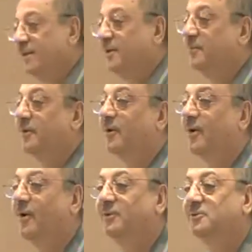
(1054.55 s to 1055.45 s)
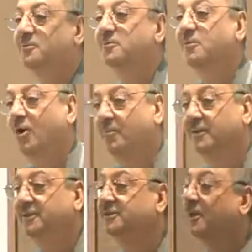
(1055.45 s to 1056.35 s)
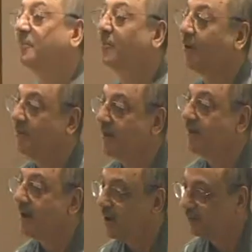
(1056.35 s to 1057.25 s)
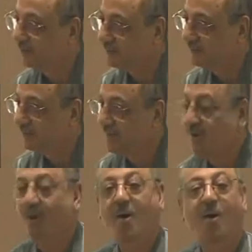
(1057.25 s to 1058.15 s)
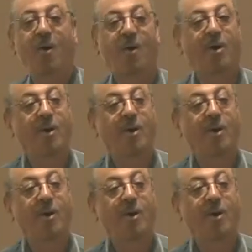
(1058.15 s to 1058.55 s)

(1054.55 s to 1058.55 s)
Because Muhammad is a proper noun. All